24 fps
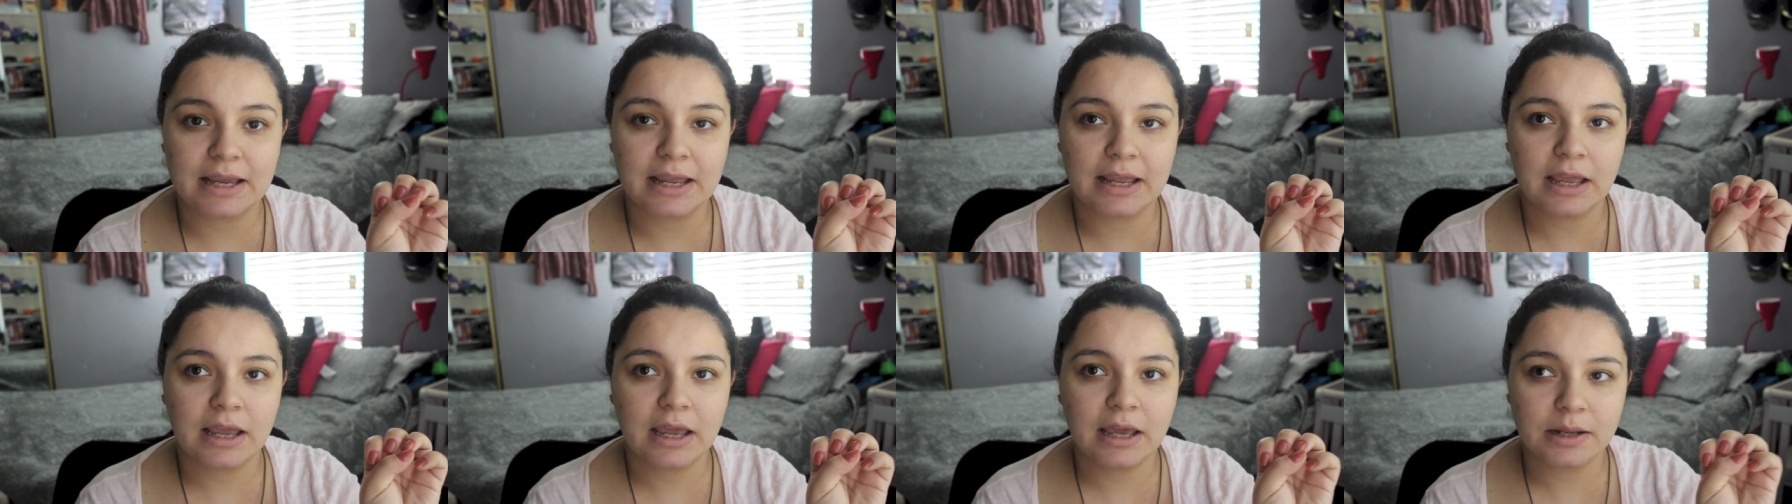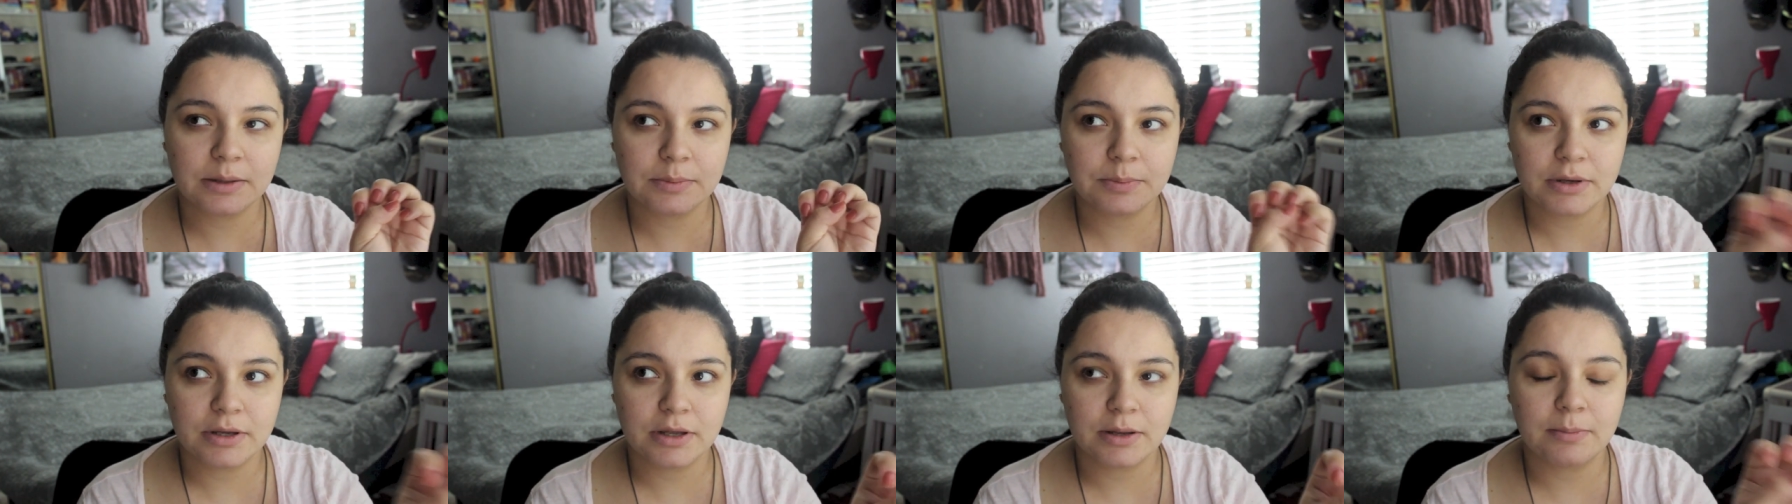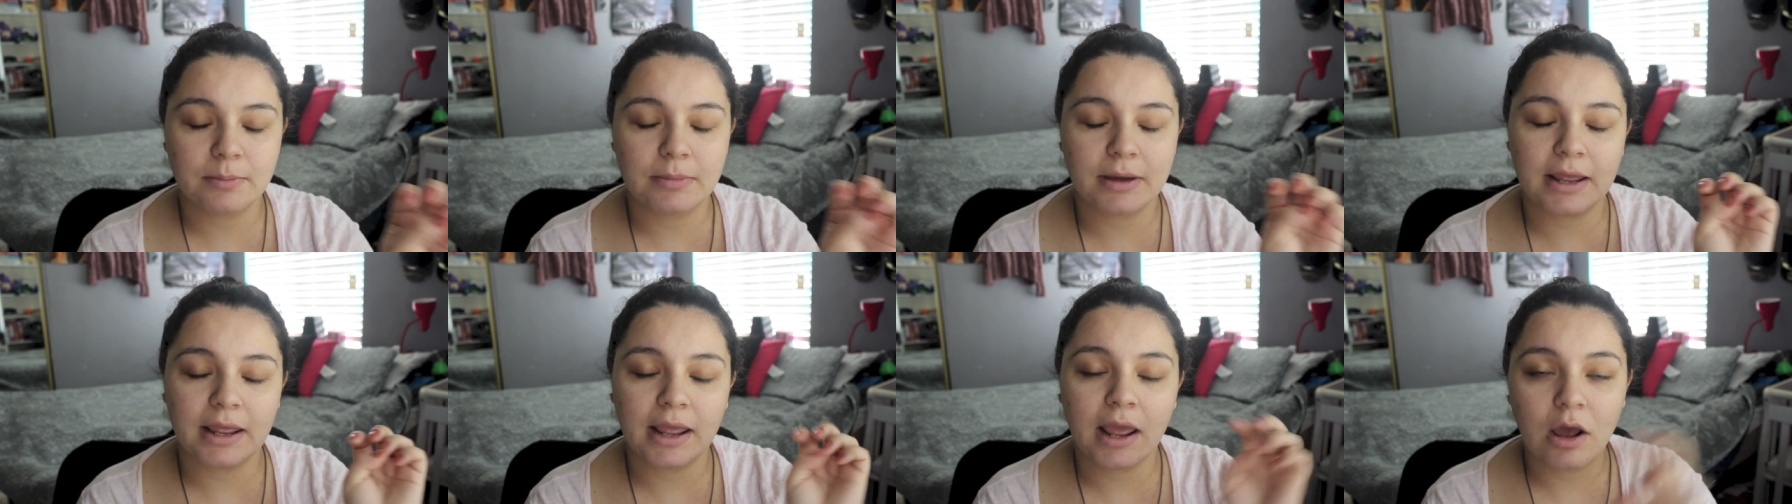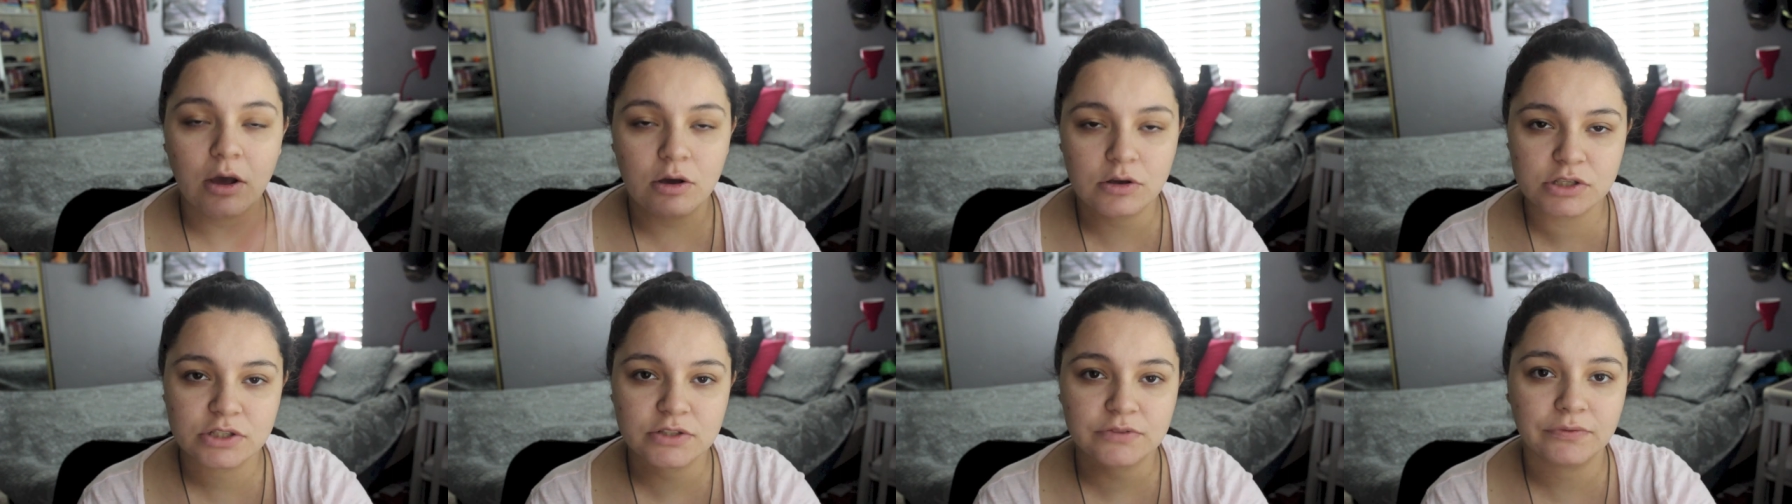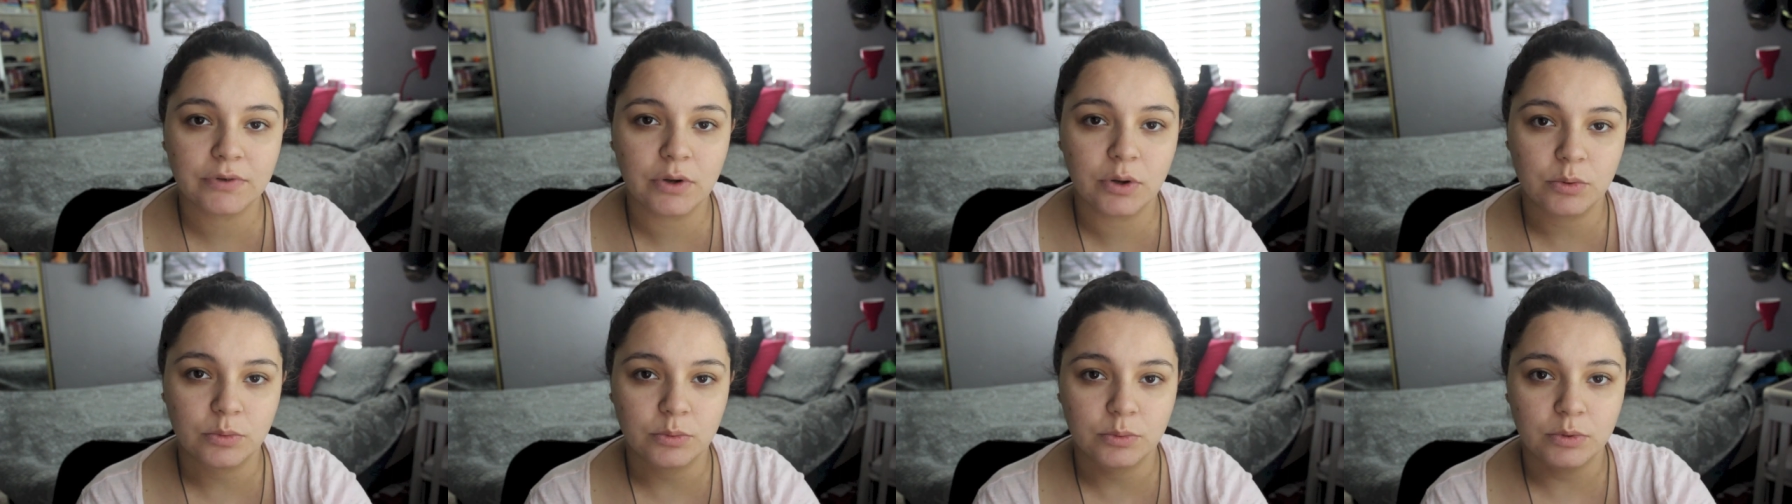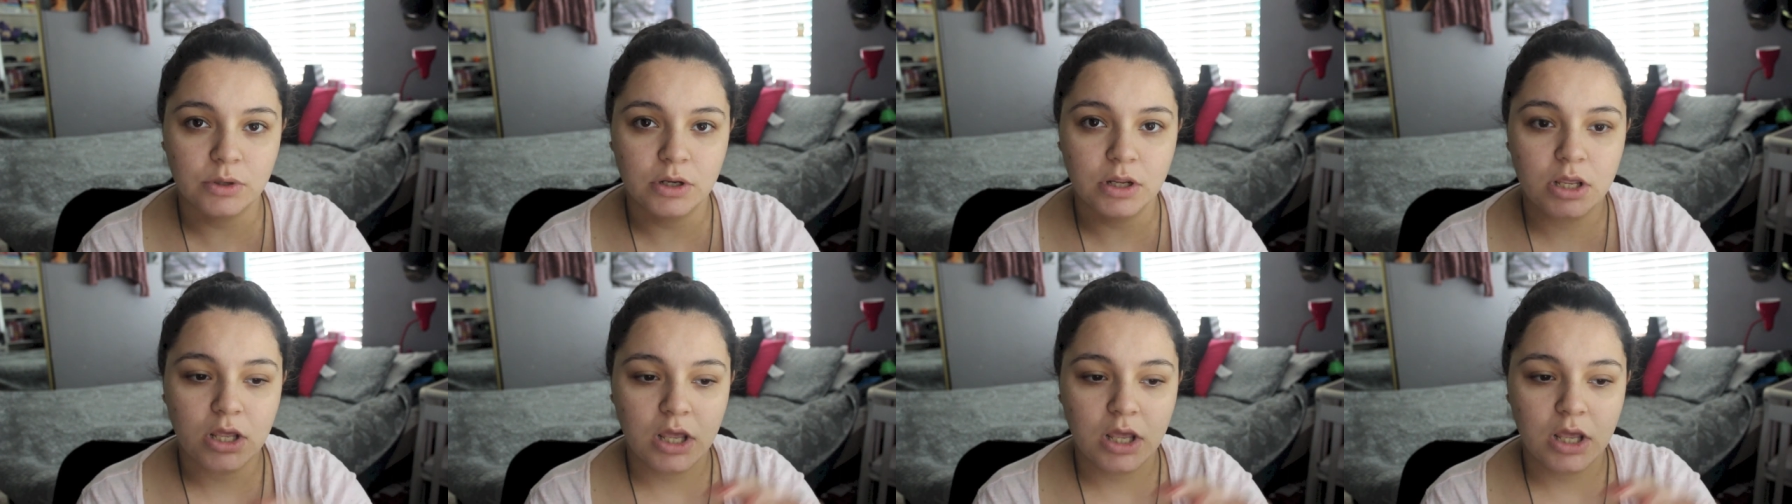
I had put my house phone